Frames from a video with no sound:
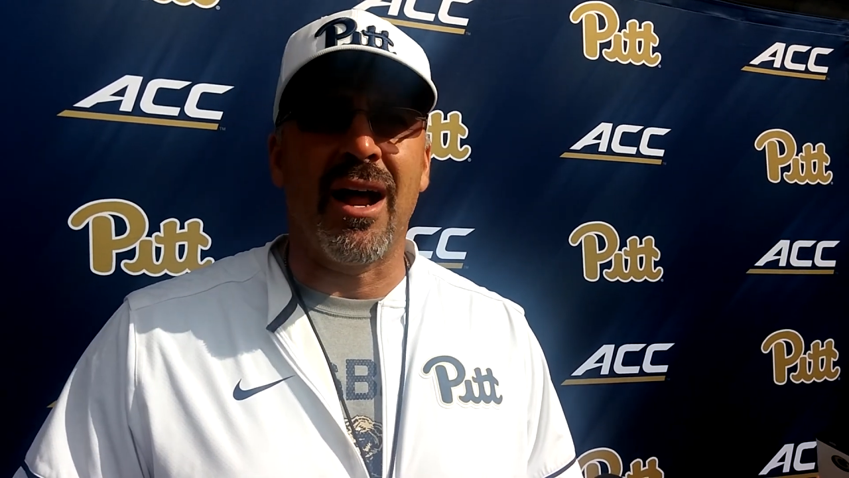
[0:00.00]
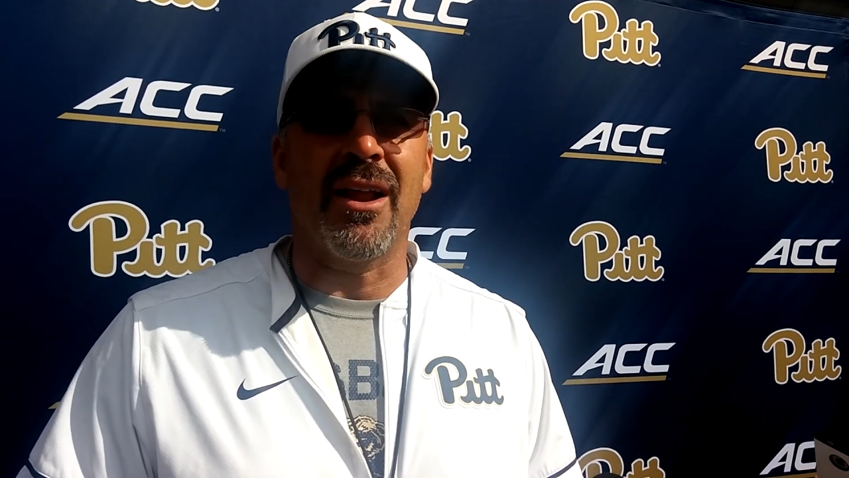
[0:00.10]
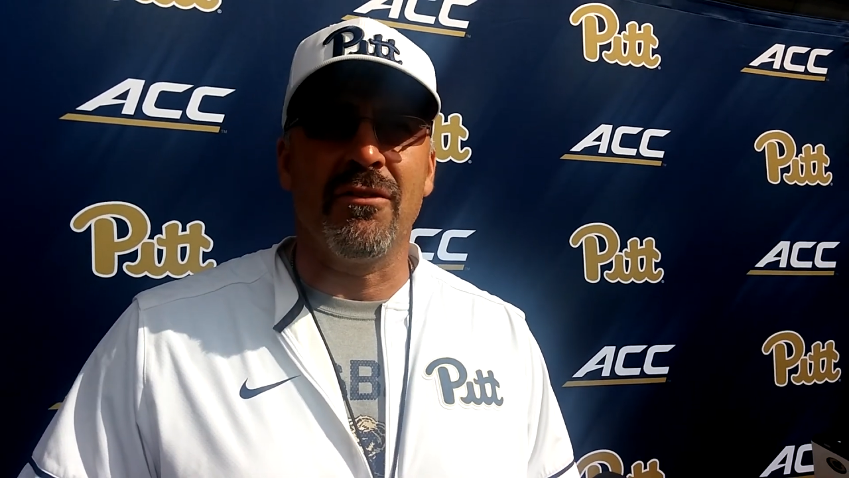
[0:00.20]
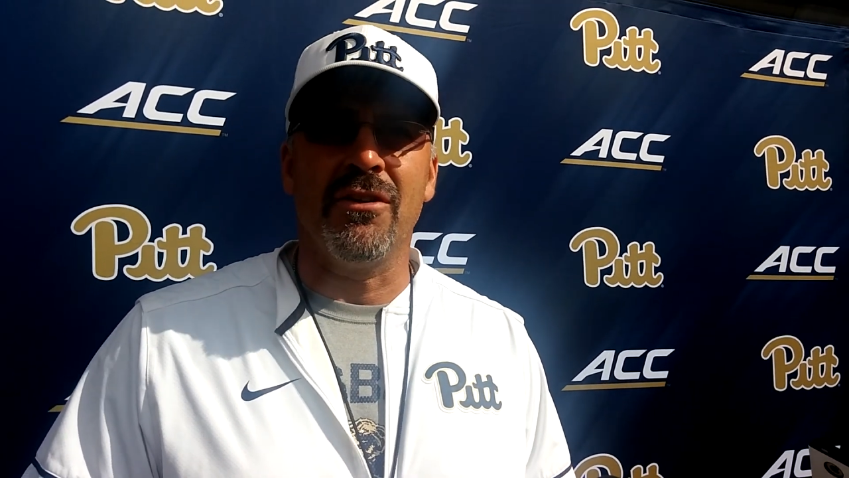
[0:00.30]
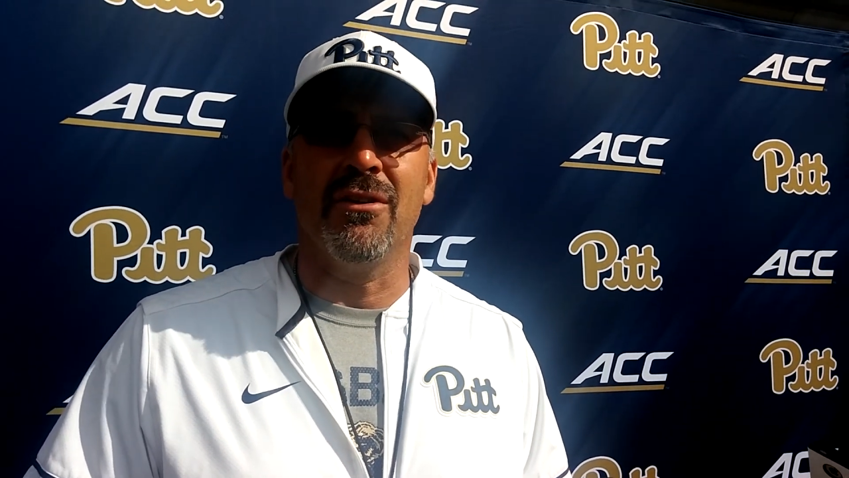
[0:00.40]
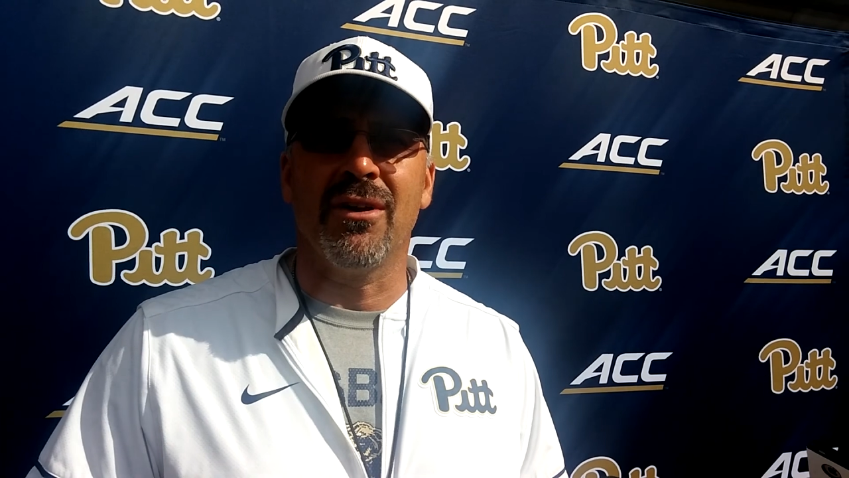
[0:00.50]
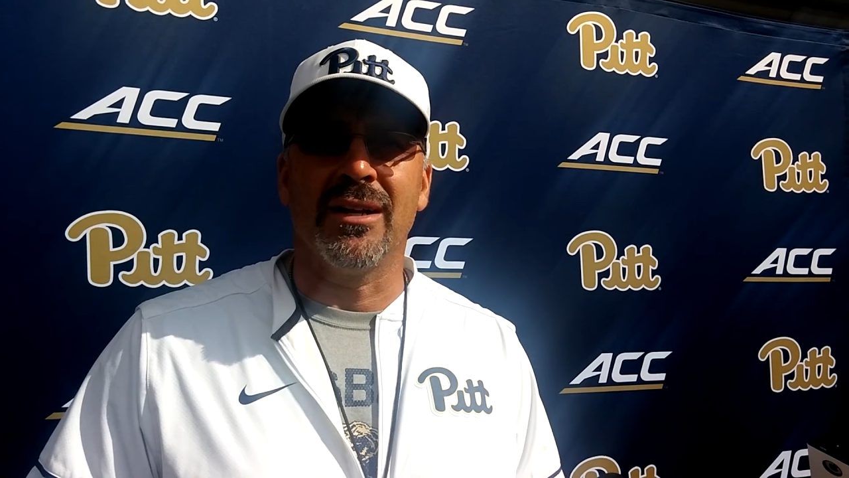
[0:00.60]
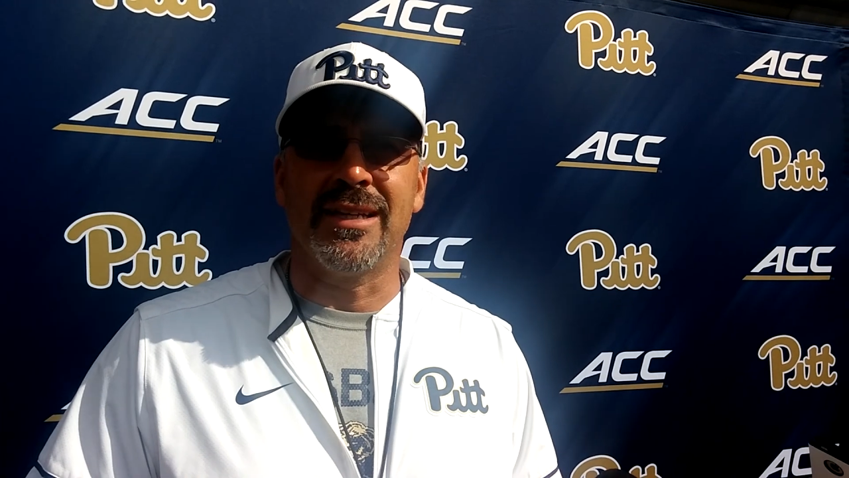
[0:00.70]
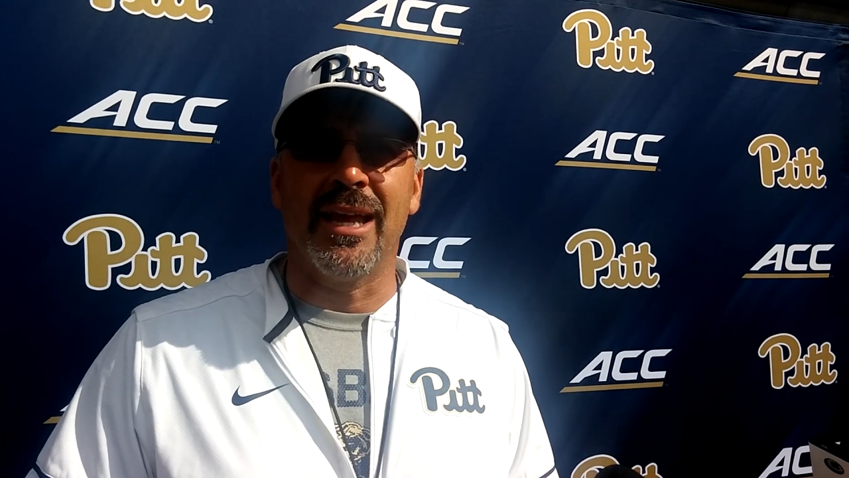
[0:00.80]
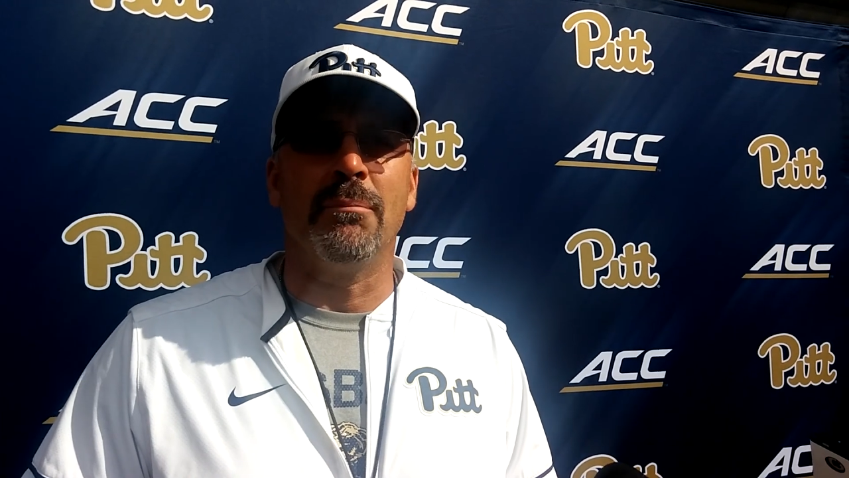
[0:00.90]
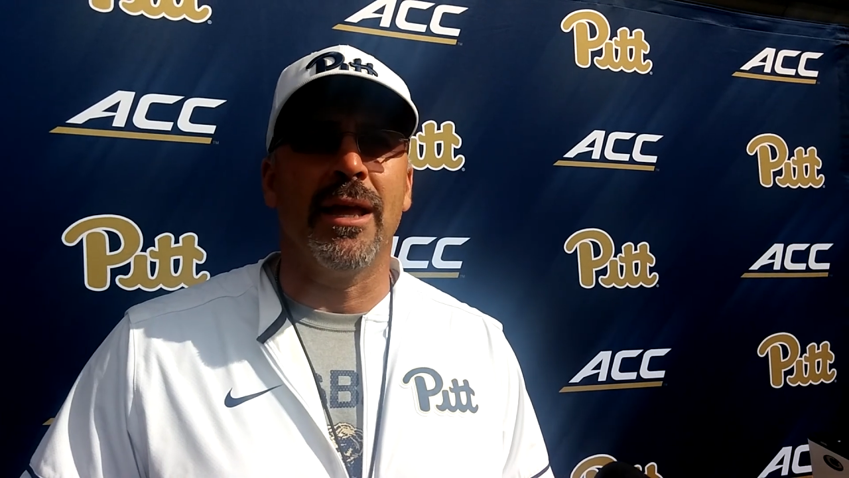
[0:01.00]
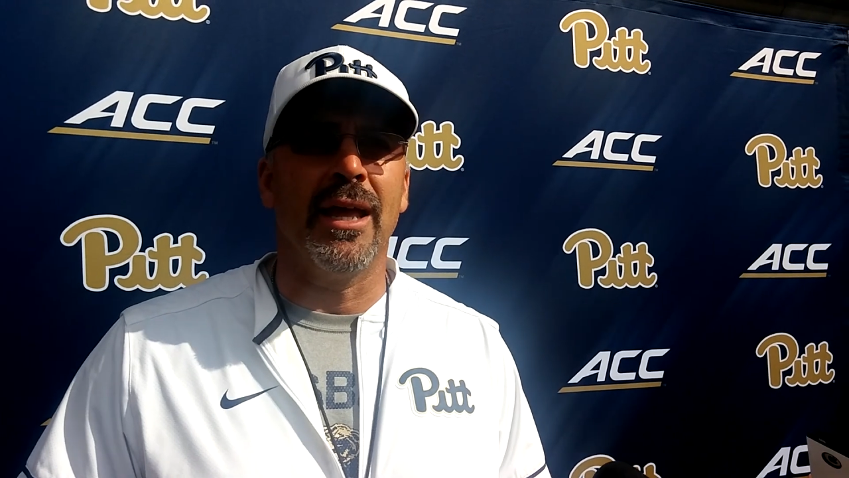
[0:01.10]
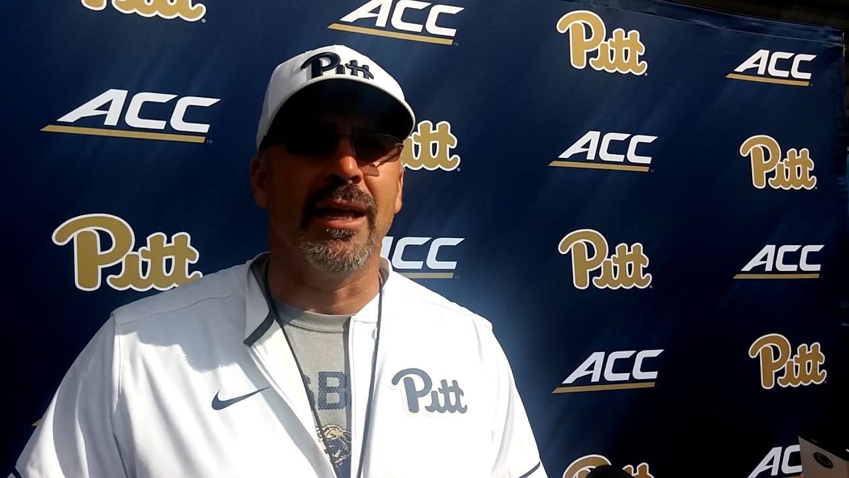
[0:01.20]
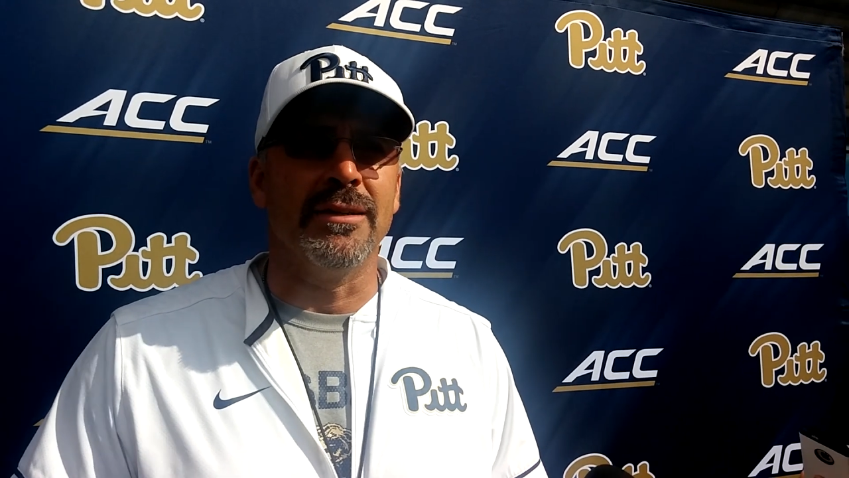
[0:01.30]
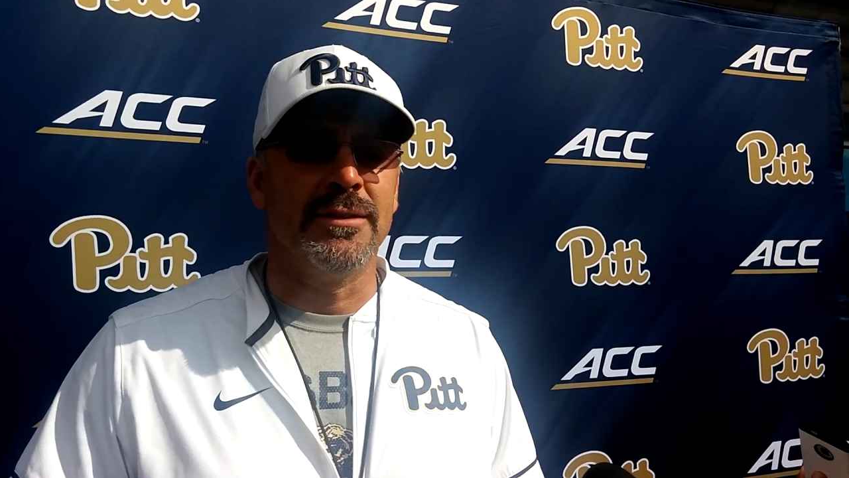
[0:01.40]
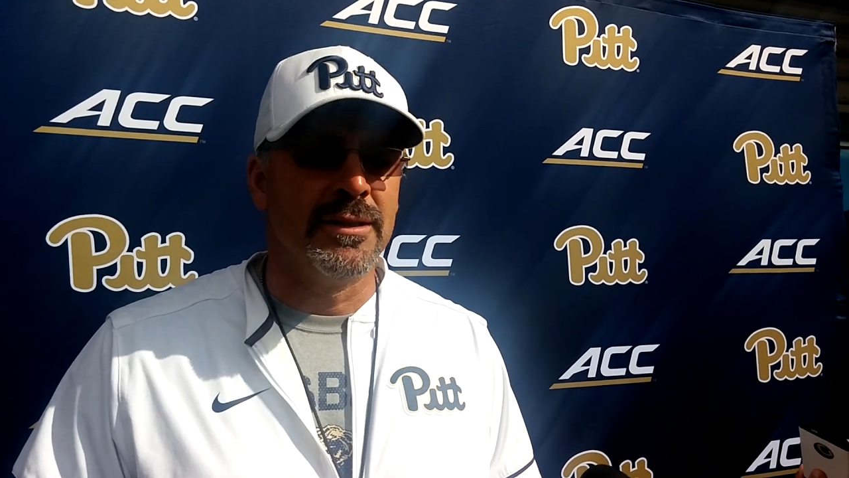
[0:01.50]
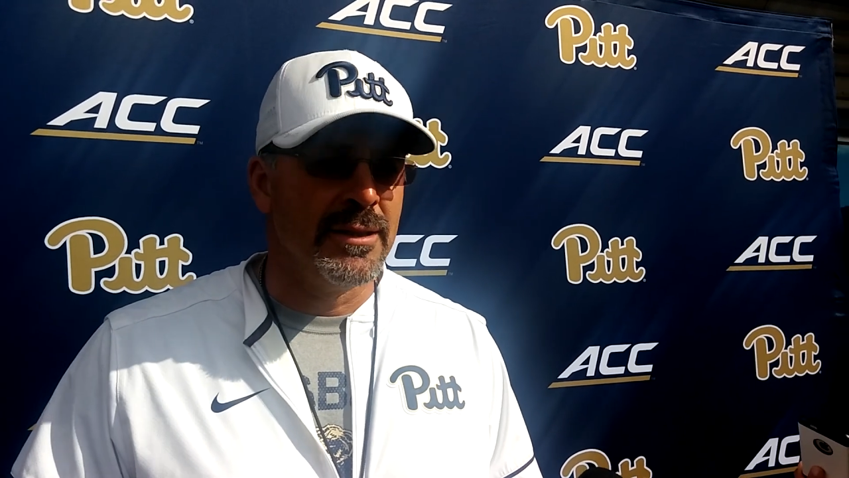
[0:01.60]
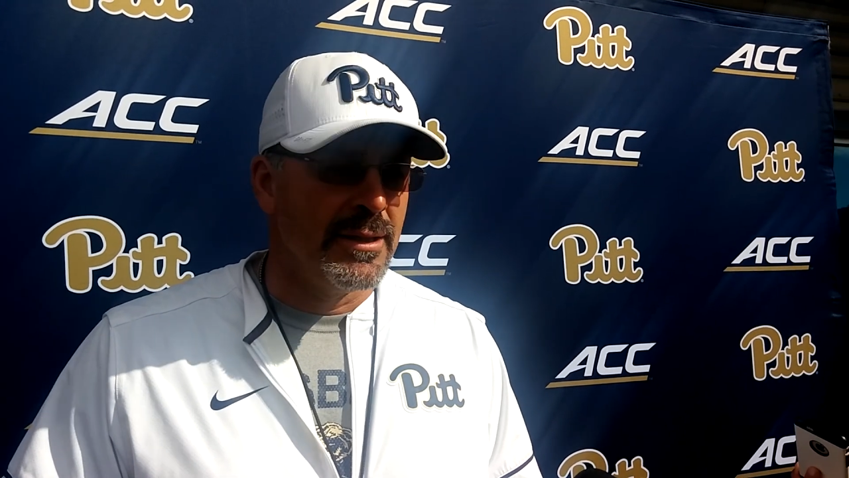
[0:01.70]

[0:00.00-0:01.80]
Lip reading: in Heinz Field on game day, and